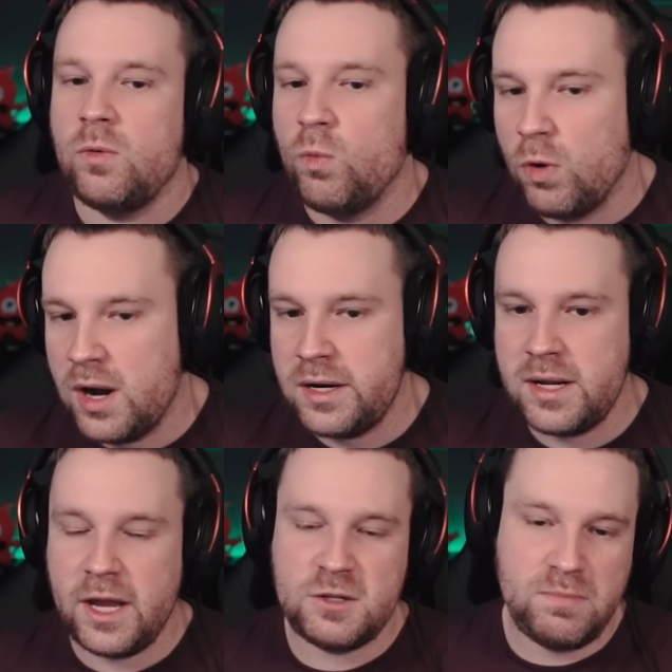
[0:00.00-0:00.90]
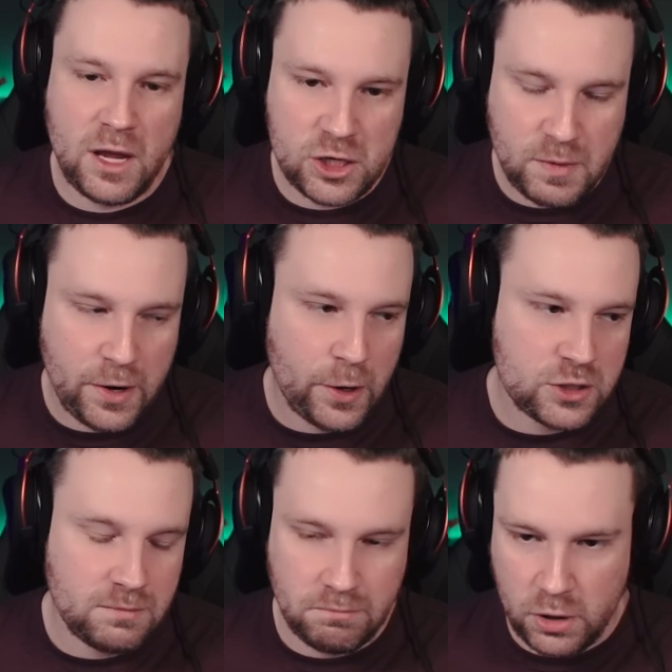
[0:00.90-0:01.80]
One is
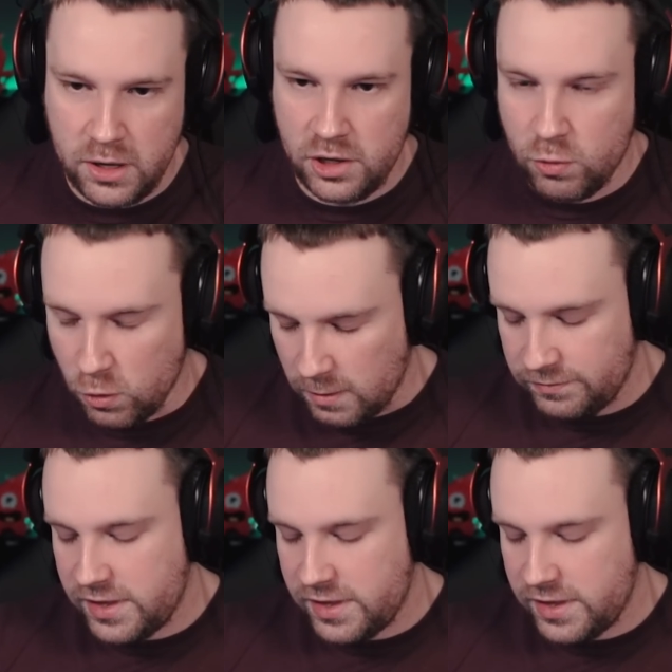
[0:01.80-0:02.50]
Balespider's Burning Core.